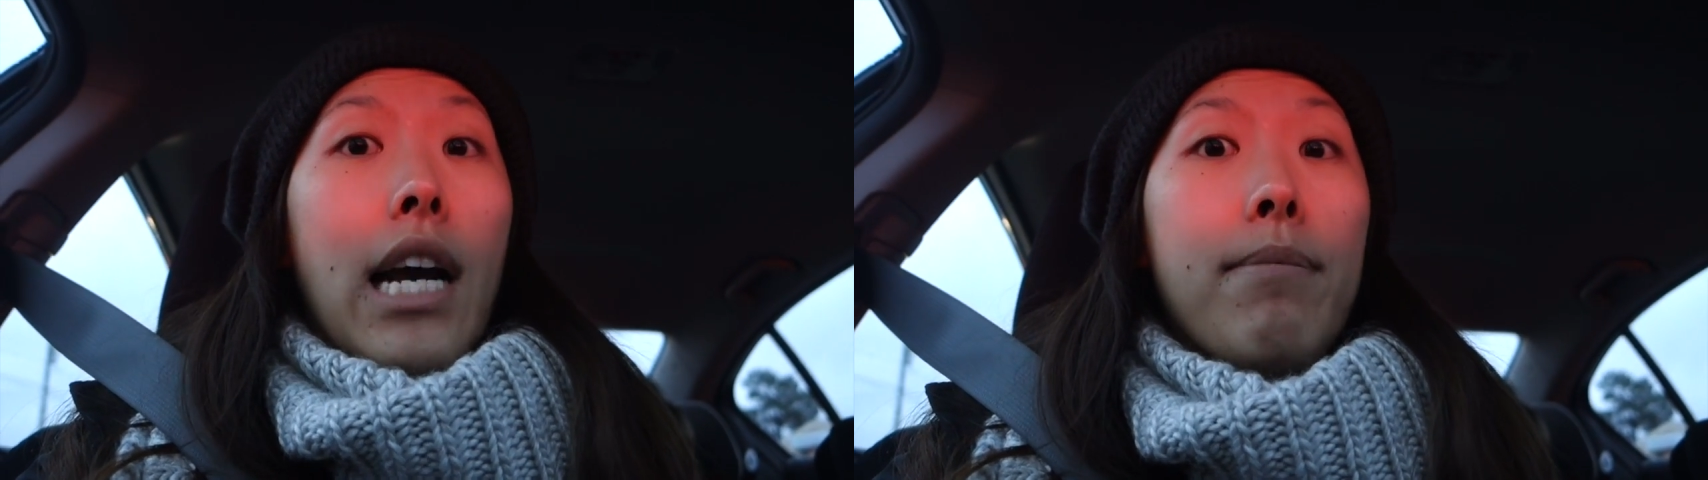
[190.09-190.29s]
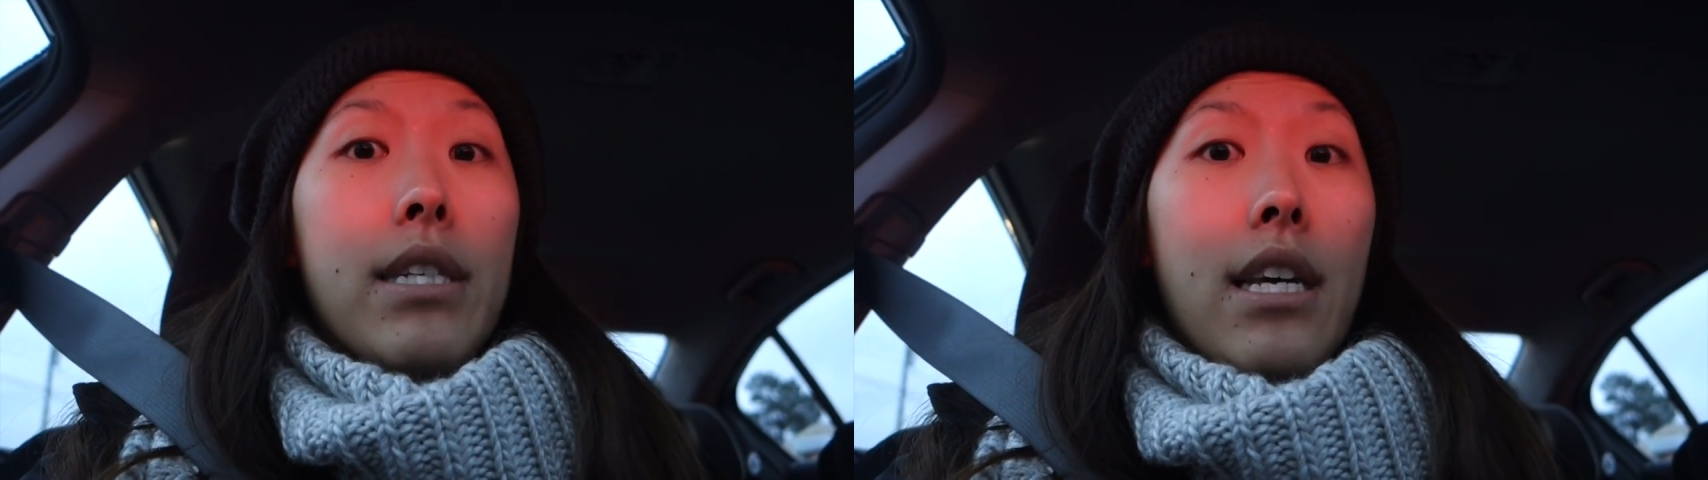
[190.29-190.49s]

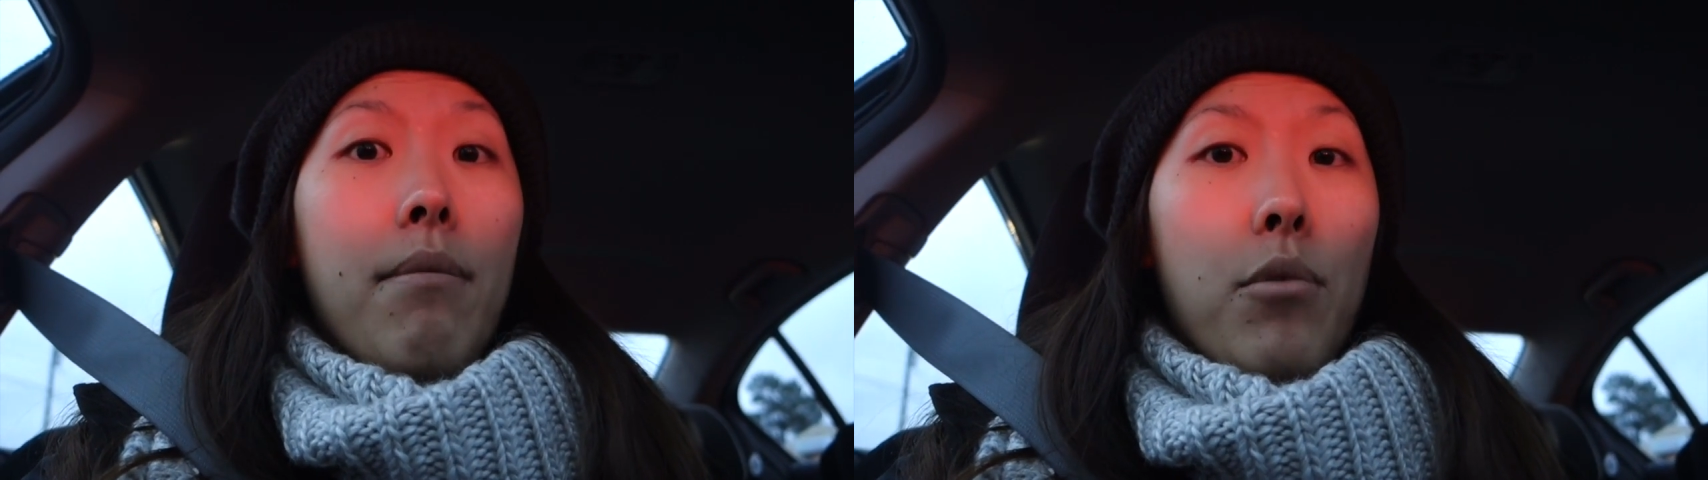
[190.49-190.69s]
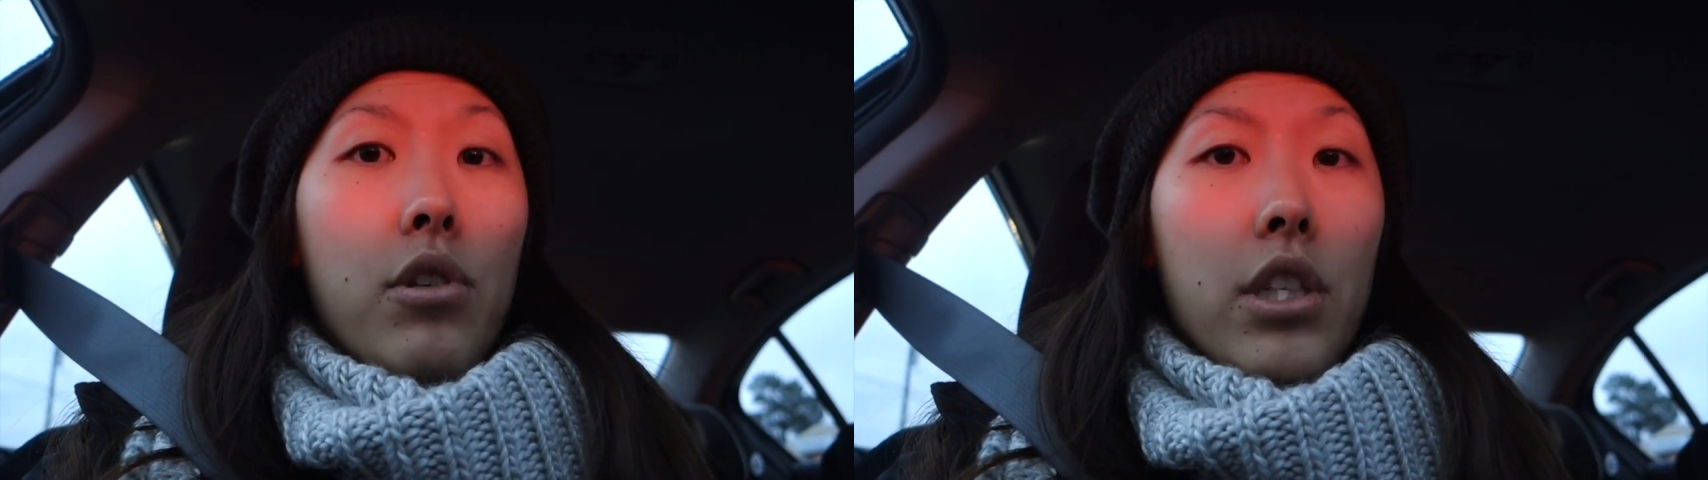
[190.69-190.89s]
time to
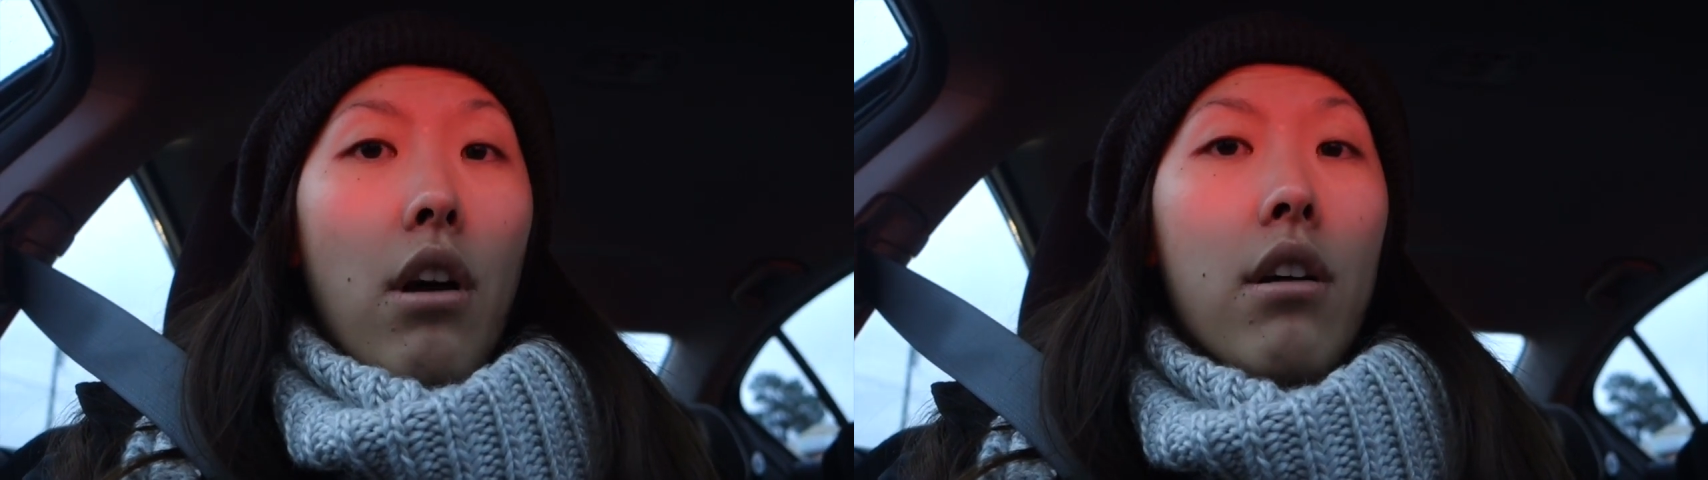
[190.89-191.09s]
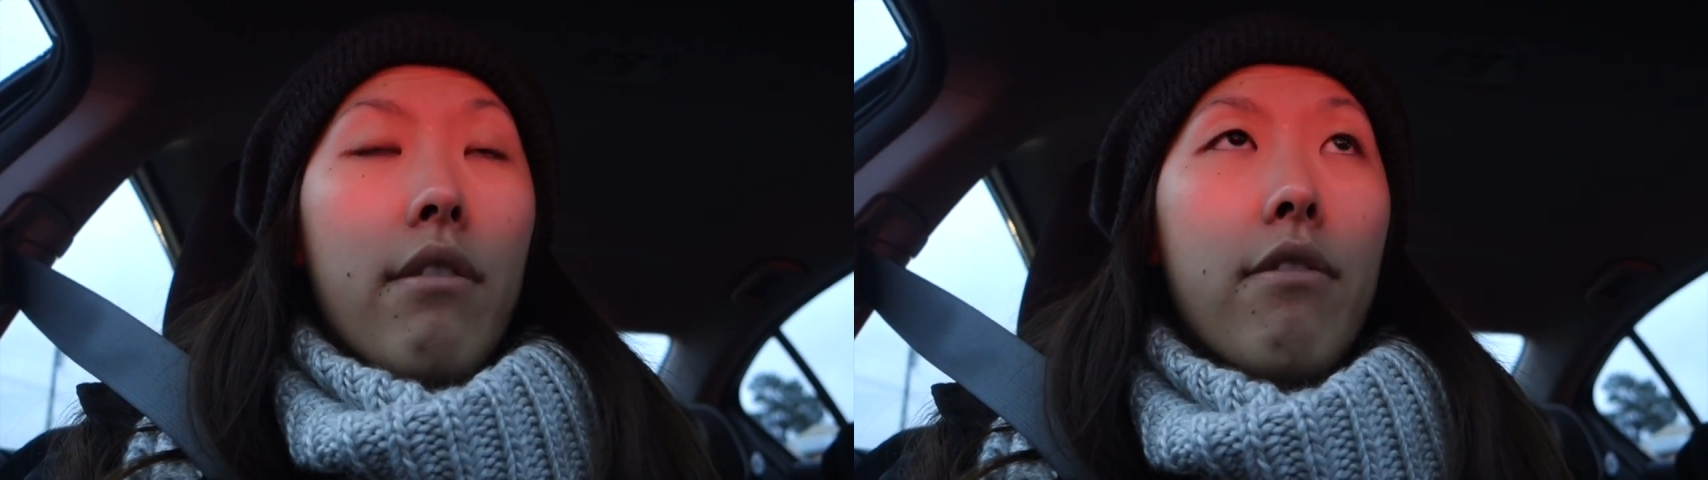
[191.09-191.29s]
get more yarn